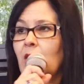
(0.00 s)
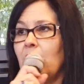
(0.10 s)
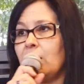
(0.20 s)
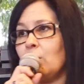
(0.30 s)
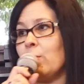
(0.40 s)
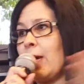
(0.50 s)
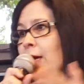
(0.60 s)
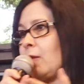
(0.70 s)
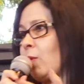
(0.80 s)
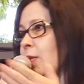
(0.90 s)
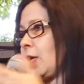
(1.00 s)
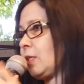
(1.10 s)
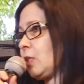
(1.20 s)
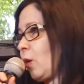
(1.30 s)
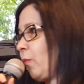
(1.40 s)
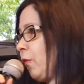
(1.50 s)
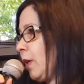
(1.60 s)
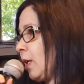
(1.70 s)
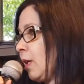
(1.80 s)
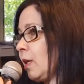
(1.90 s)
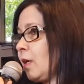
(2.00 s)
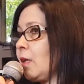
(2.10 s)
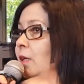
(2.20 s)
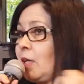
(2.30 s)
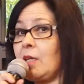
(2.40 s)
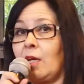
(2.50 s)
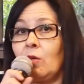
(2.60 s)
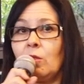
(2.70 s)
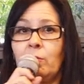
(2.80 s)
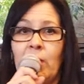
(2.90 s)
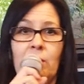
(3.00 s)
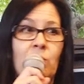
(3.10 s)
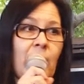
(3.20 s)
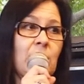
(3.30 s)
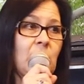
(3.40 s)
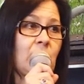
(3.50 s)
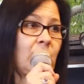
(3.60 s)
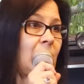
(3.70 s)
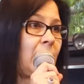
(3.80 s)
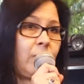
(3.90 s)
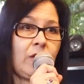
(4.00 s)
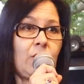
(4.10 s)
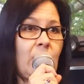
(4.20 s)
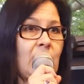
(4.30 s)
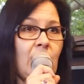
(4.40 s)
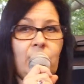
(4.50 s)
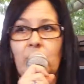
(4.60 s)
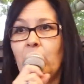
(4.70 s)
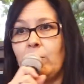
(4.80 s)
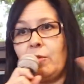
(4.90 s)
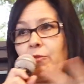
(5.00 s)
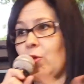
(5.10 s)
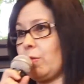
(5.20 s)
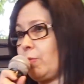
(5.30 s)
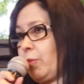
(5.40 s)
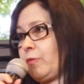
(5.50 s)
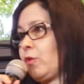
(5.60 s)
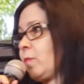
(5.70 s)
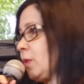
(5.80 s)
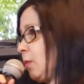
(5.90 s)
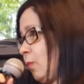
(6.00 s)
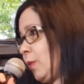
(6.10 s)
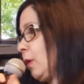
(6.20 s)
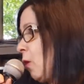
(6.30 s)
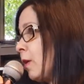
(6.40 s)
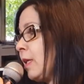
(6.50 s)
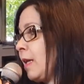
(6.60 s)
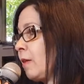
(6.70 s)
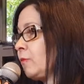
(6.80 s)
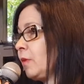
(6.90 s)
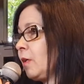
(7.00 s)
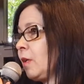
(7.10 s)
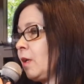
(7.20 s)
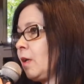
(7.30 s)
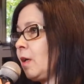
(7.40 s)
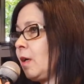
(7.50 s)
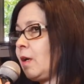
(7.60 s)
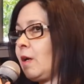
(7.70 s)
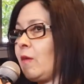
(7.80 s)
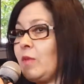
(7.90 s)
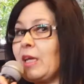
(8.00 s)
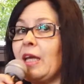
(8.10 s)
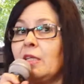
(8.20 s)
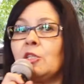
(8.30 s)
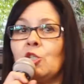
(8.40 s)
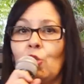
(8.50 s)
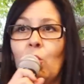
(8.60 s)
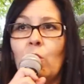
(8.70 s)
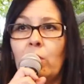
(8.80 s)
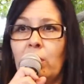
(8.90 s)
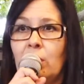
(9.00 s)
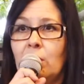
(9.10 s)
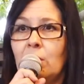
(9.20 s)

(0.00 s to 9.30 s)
and the men, when they stop thinking, can I hold my erection? Will I be good enough? Will my performance be long enough? We can enjoy.